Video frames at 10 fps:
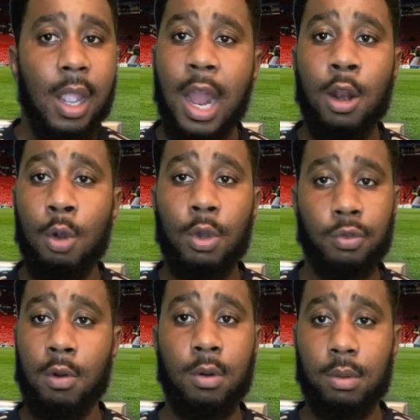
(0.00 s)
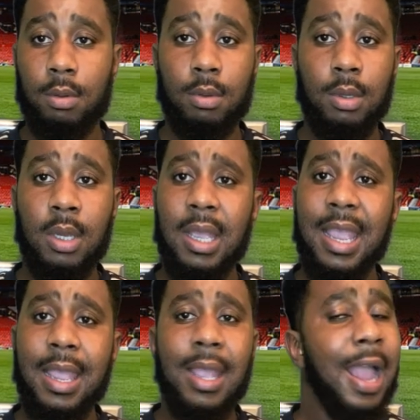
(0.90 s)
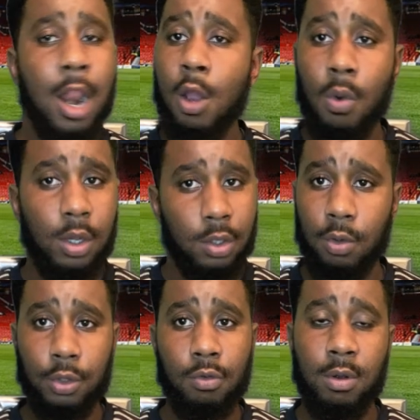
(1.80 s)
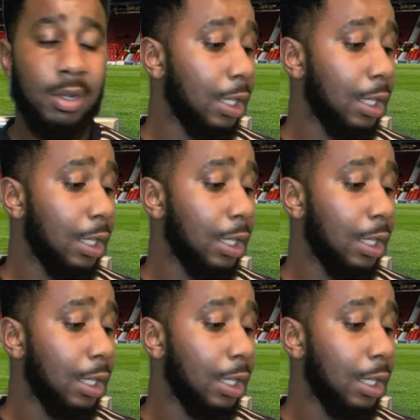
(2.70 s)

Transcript: I don't know what's wrong. I don't know what's wrong.